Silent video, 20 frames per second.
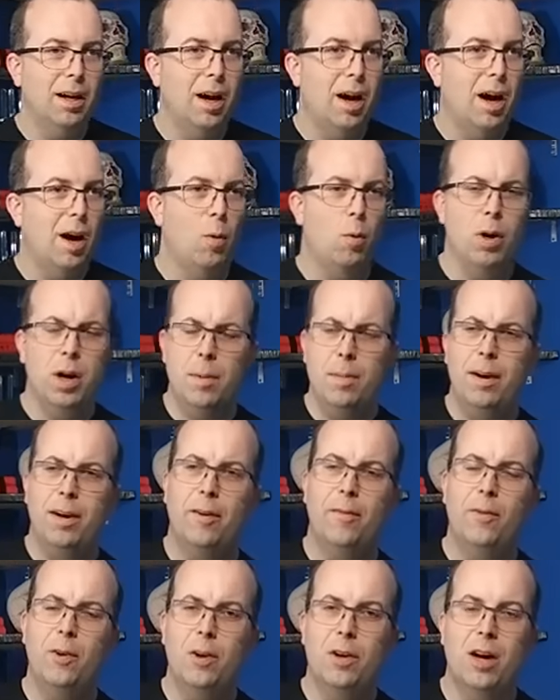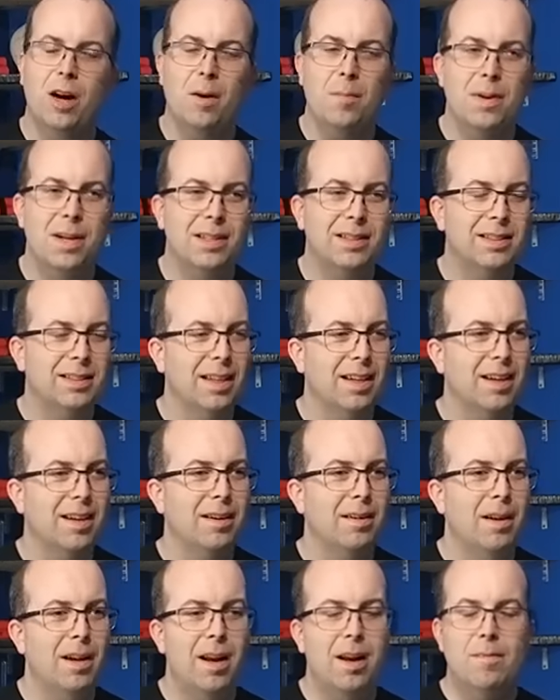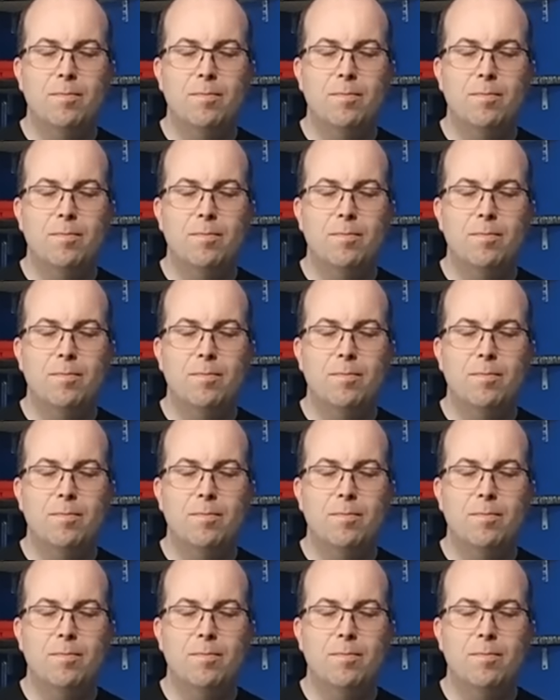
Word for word: Uh, I wanted to make a few comments. Uh,